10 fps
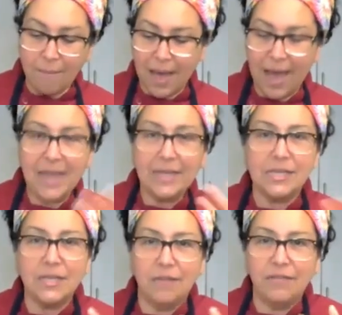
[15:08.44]
my
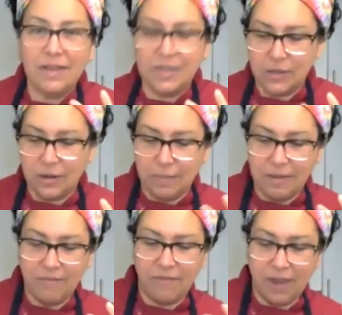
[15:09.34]
stuffing is gonna
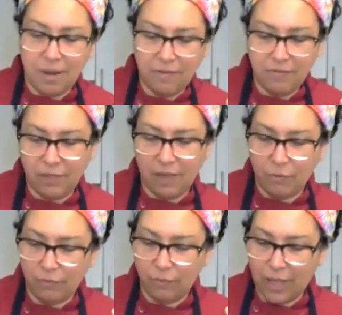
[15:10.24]
be very
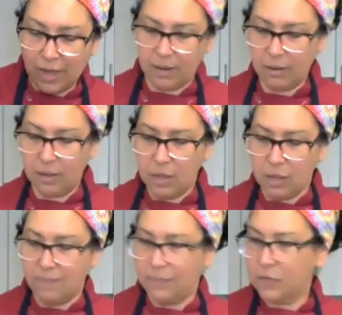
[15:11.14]
flavorful.
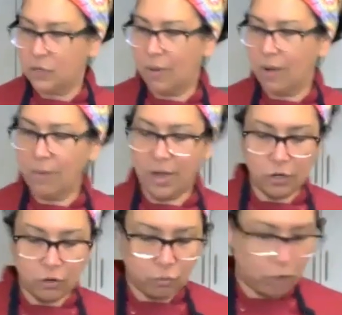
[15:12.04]
I
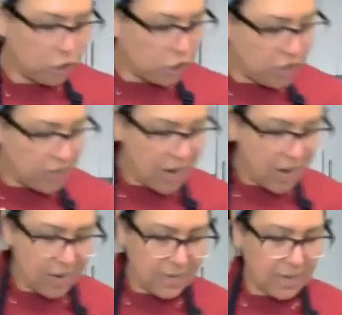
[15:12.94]
want
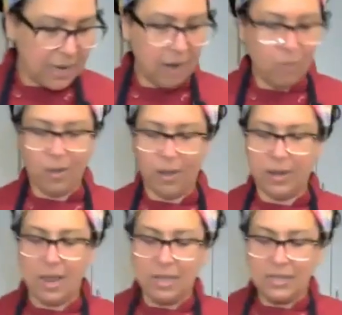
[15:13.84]
crunchiness and I
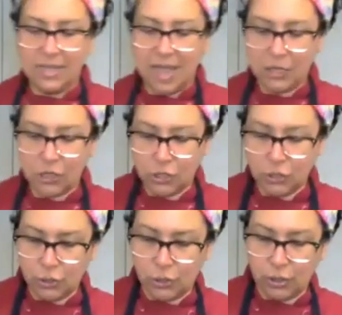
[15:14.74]
want
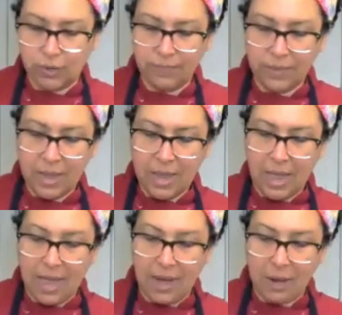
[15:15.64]
texture
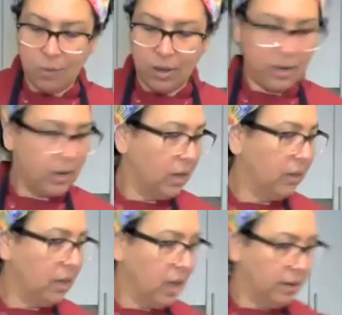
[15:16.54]
and I want a
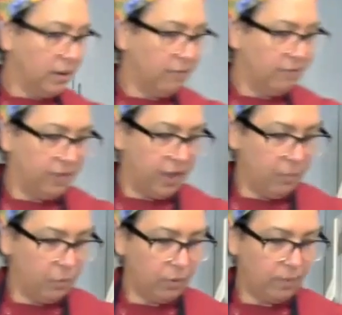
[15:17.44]
lot of
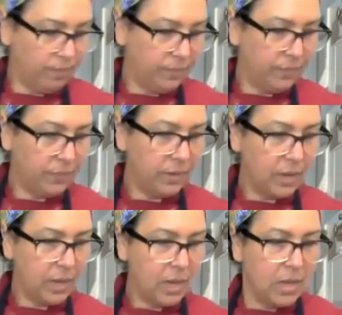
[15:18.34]
flavor.
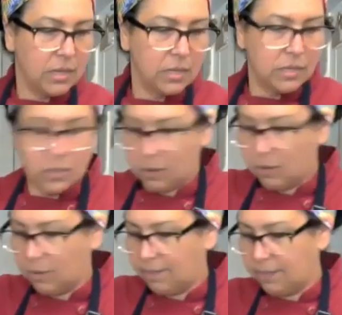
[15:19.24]

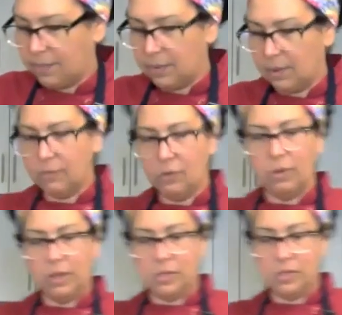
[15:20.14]
So I'm
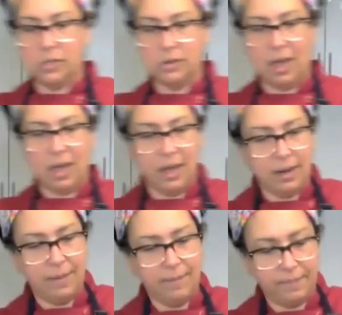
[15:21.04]
going to
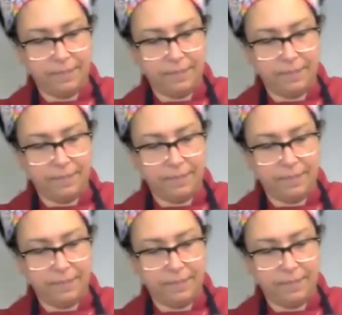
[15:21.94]
add